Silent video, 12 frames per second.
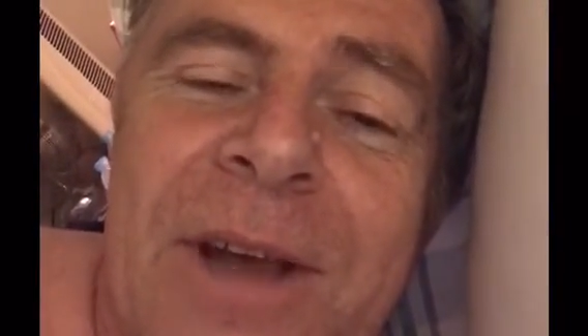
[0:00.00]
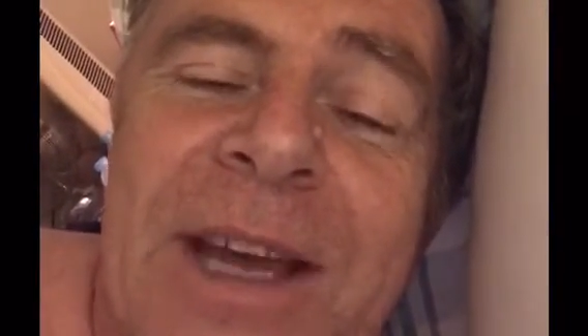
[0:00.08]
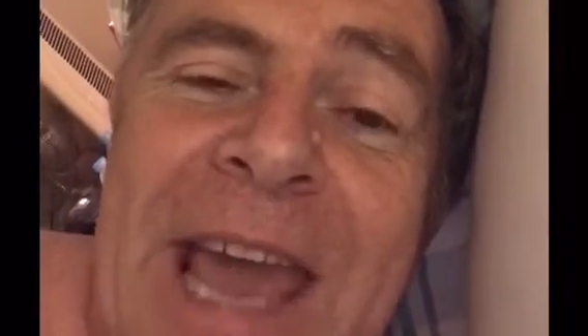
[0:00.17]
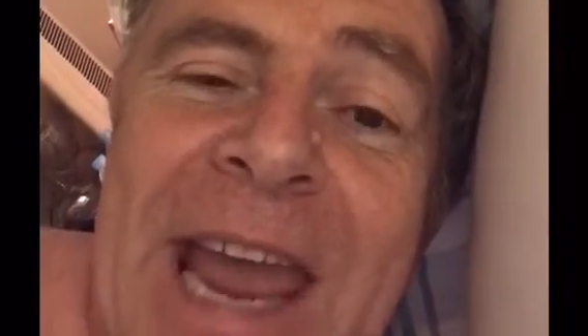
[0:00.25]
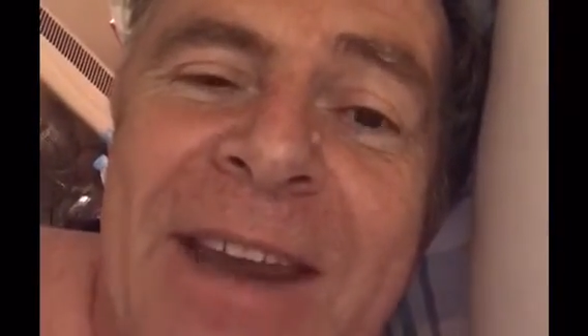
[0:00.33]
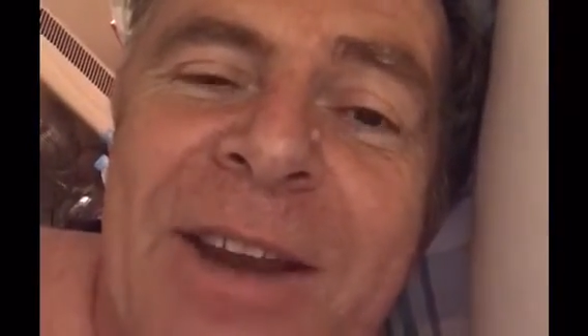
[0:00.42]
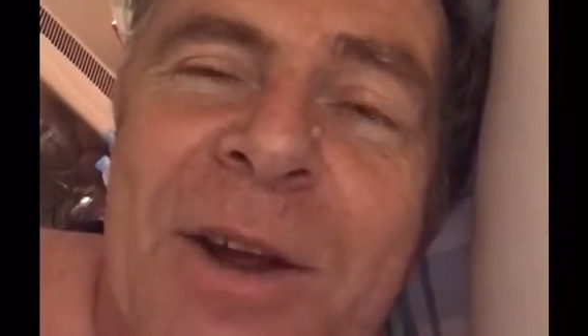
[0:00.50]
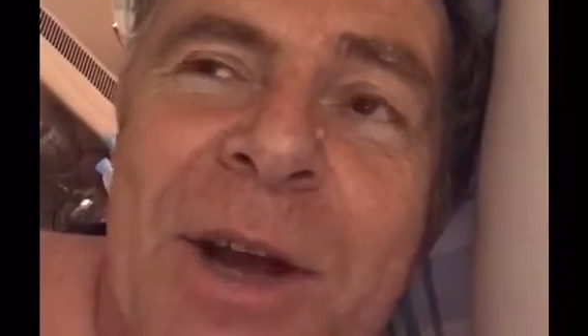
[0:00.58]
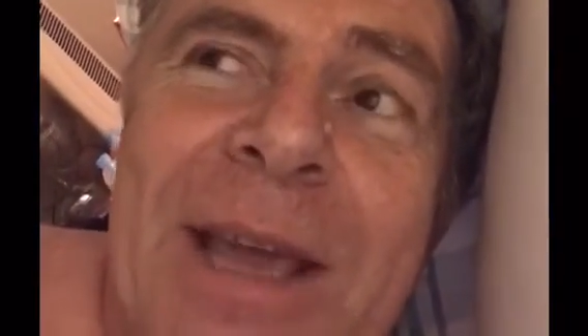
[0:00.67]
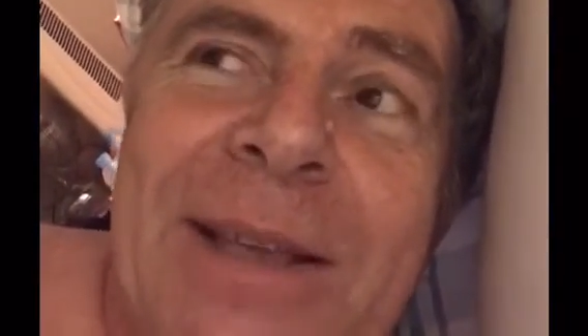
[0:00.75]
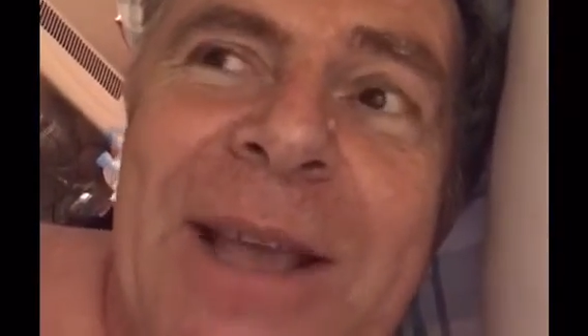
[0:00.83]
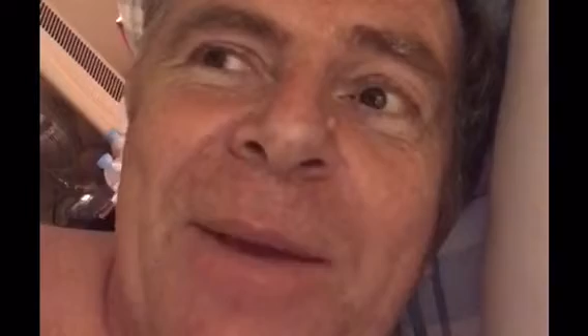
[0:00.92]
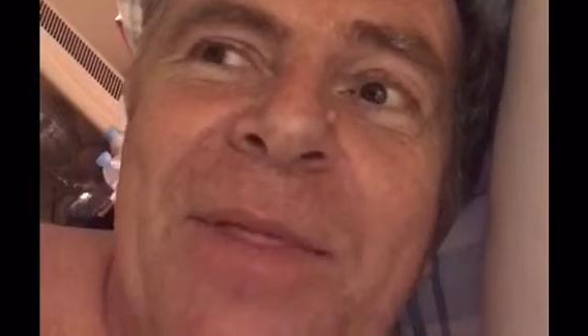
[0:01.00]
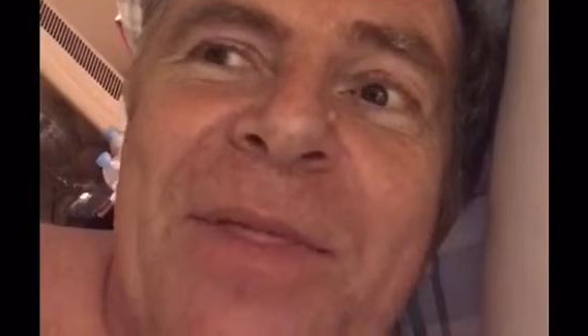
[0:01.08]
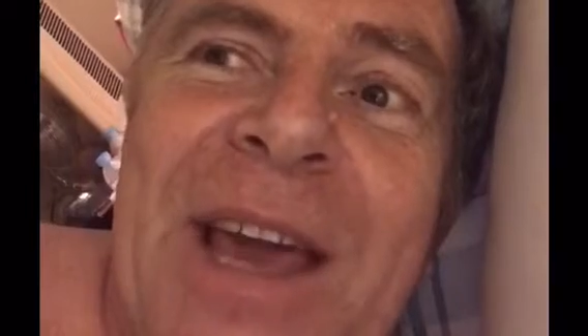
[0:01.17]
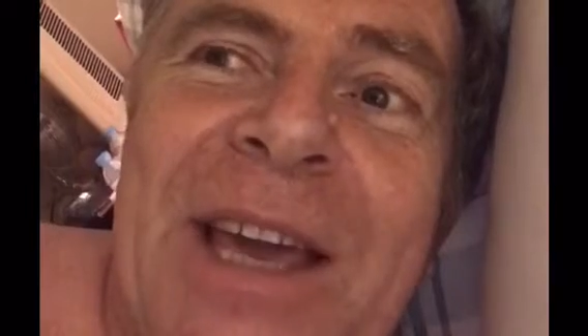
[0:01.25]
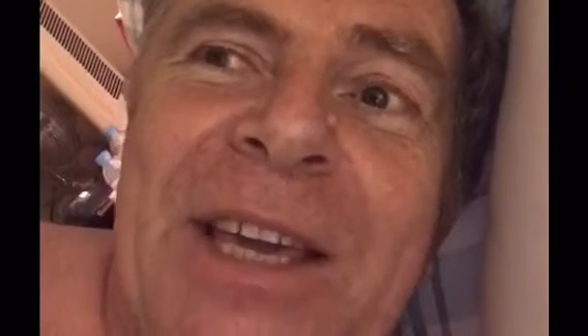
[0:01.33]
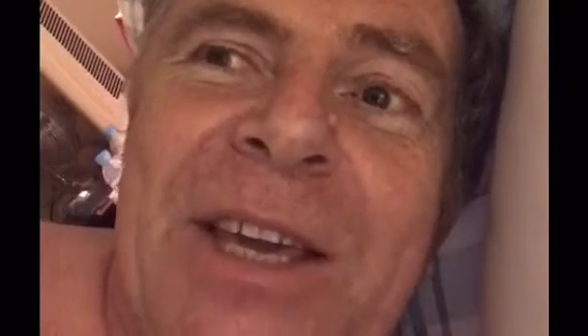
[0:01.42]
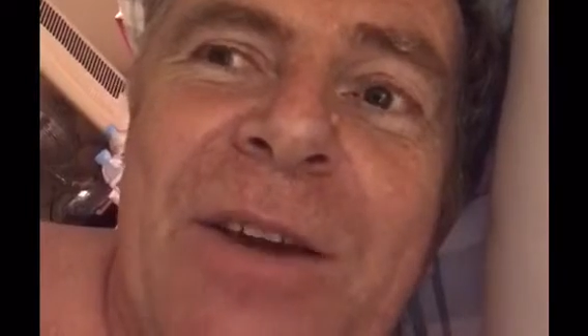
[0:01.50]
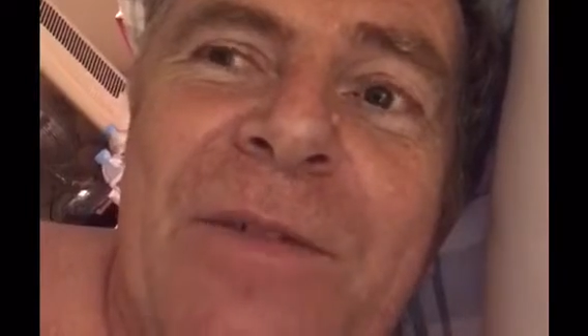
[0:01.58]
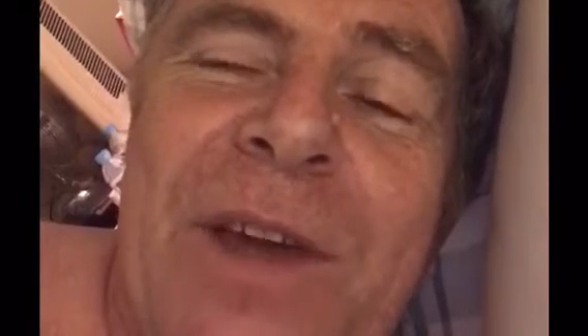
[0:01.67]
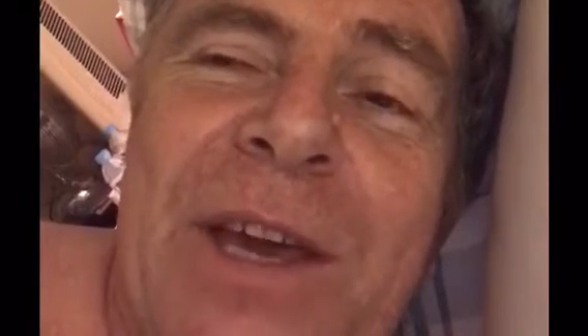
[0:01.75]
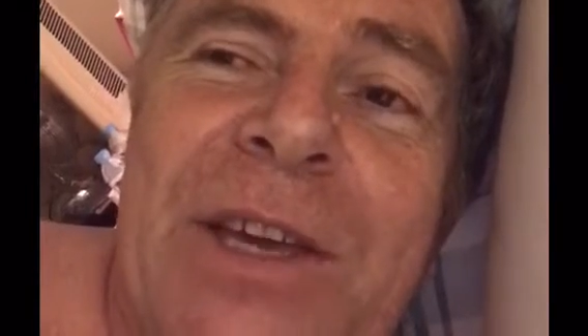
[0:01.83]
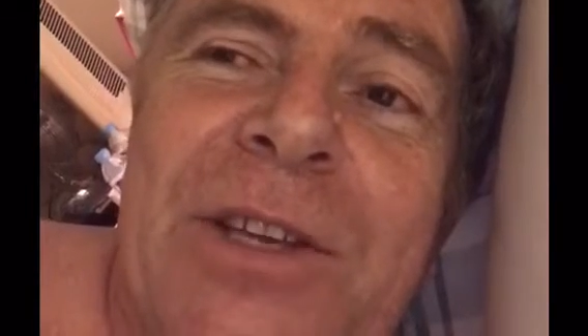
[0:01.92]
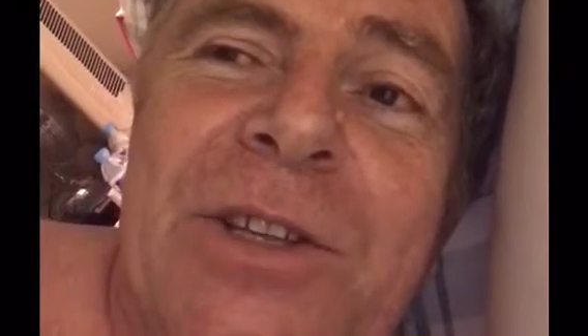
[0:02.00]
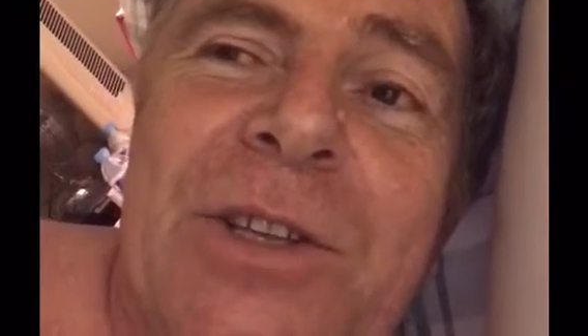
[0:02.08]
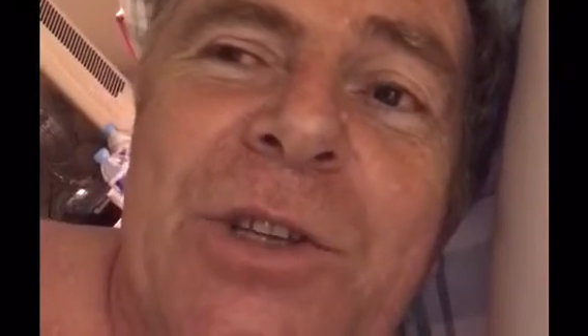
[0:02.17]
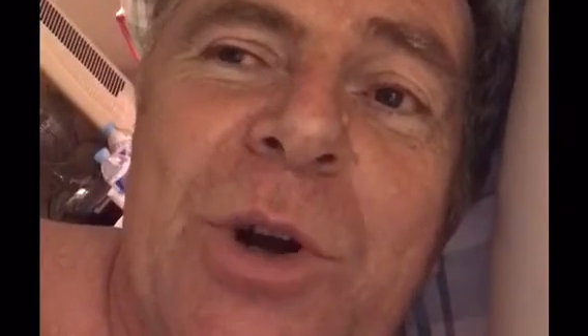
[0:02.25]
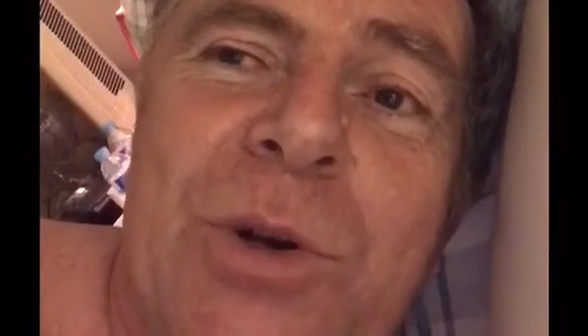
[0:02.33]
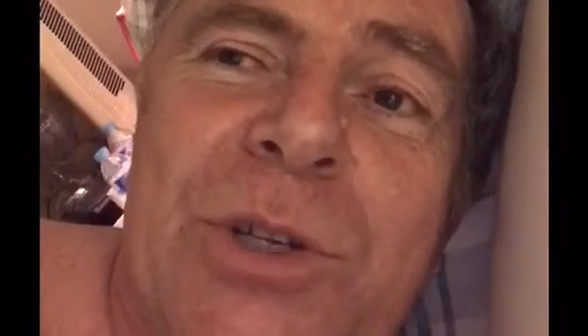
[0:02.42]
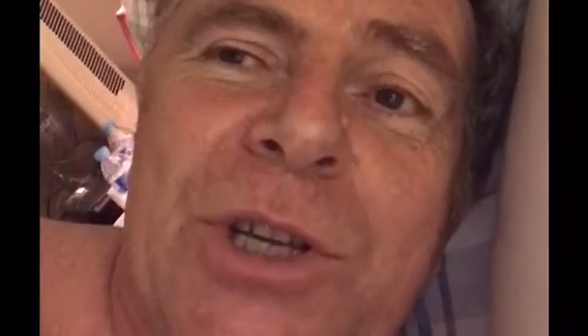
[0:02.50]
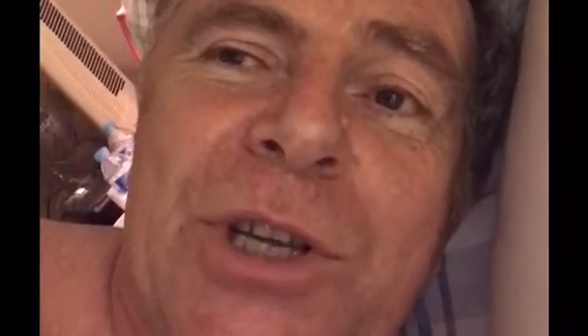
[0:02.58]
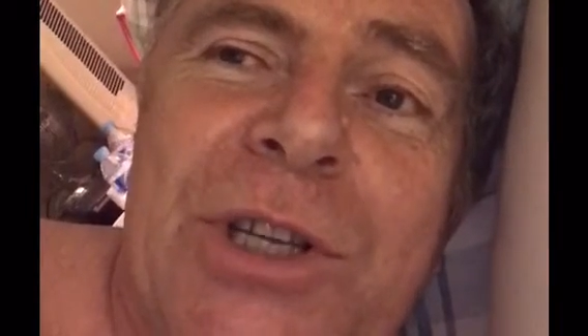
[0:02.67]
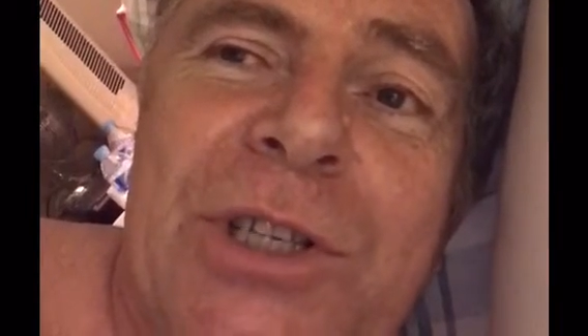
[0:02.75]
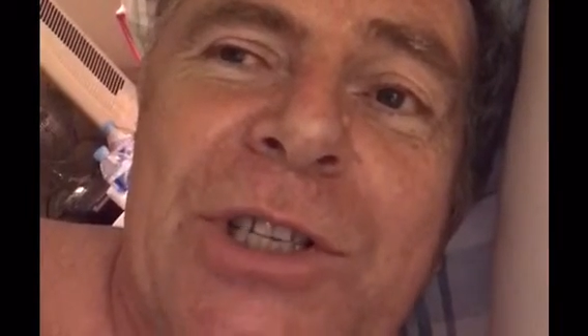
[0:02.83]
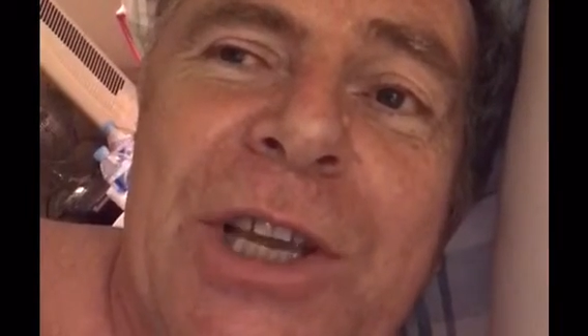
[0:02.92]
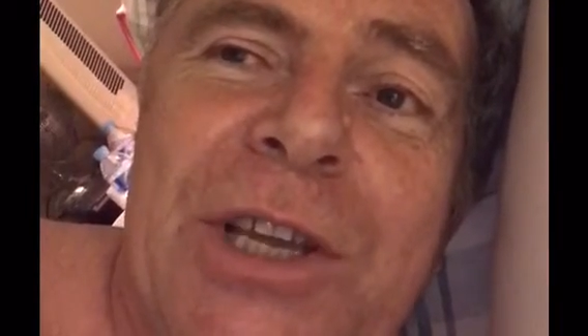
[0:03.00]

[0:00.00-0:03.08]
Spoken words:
Again, I keep saying thank you. Thank you to the doctors,